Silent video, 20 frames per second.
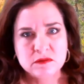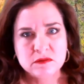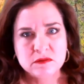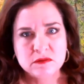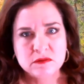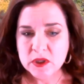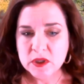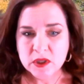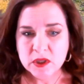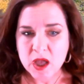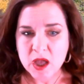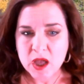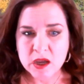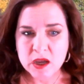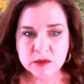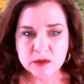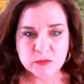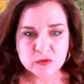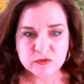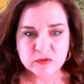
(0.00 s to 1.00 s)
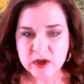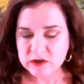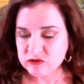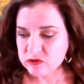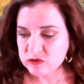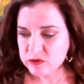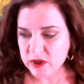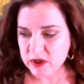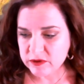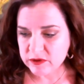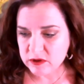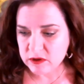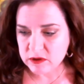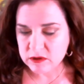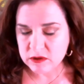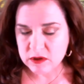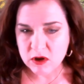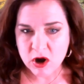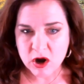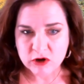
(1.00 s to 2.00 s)
I'm going to move on to another
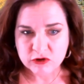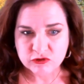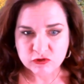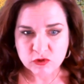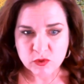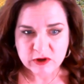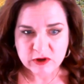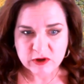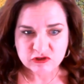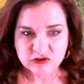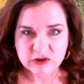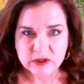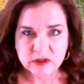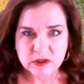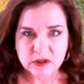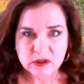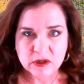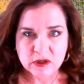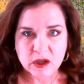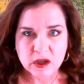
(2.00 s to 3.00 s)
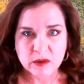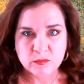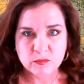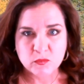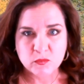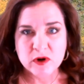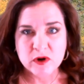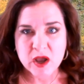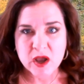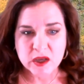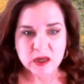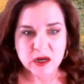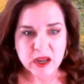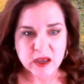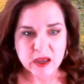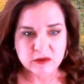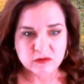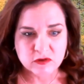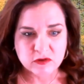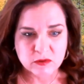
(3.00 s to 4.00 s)
harsh question. We're not going to
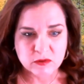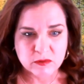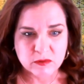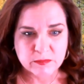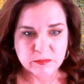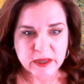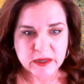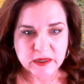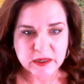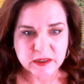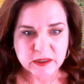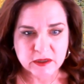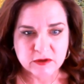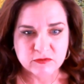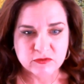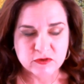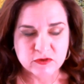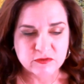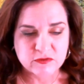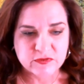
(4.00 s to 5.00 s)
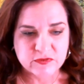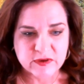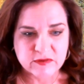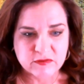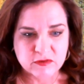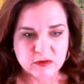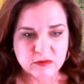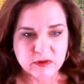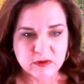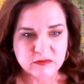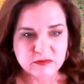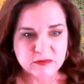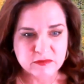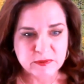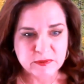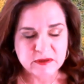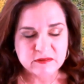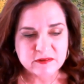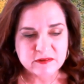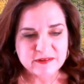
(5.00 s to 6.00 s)
ask you about any of your favorite recipes.
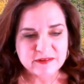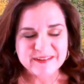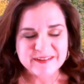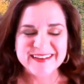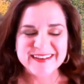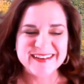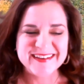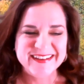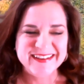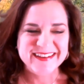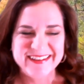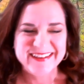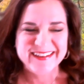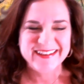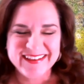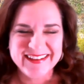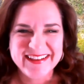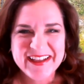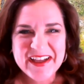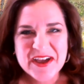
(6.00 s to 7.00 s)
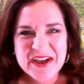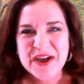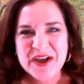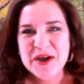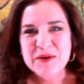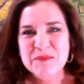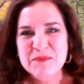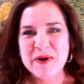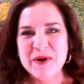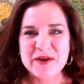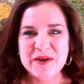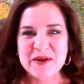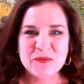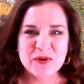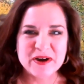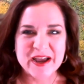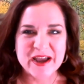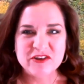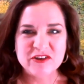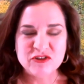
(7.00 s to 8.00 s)
But what
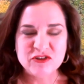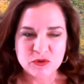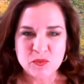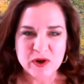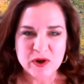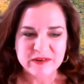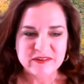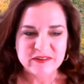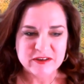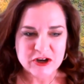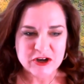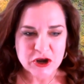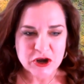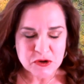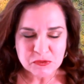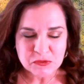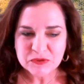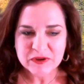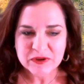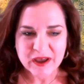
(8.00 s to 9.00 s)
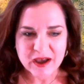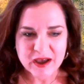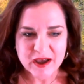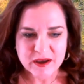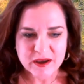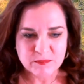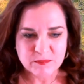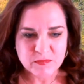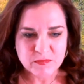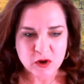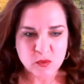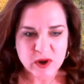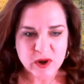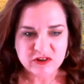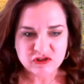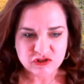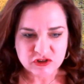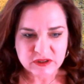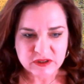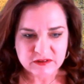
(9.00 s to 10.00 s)
I do want to know, a
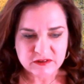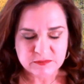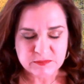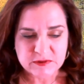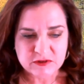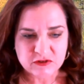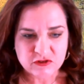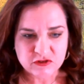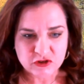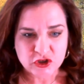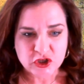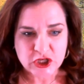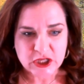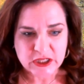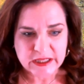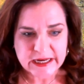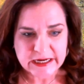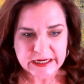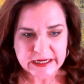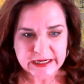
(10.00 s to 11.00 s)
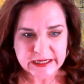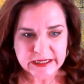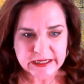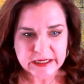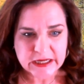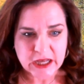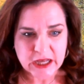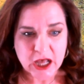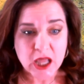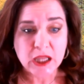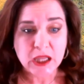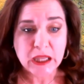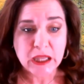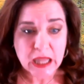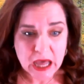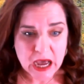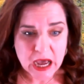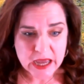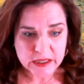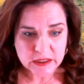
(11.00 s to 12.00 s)
question that's been circulating a
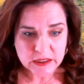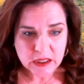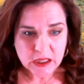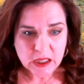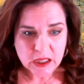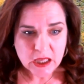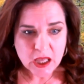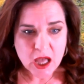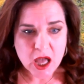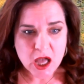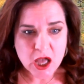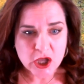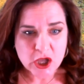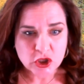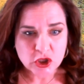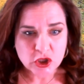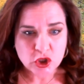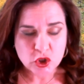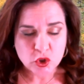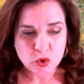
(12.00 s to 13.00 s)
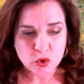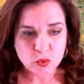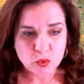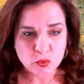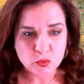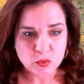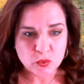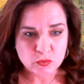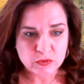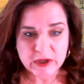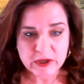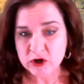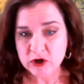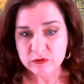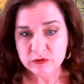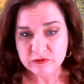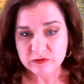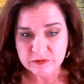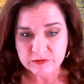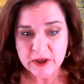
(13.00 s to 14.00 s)
lot.
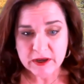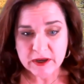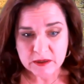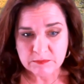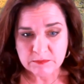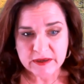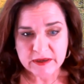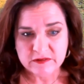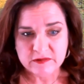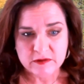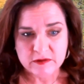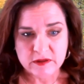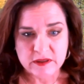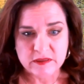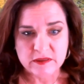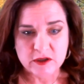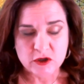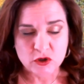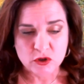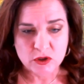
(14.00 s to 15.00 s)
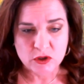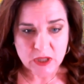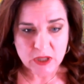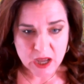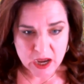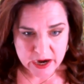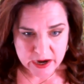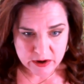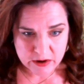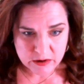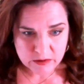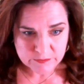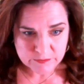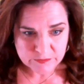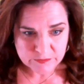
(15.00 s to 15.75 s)
They're saying basically that you're a liar,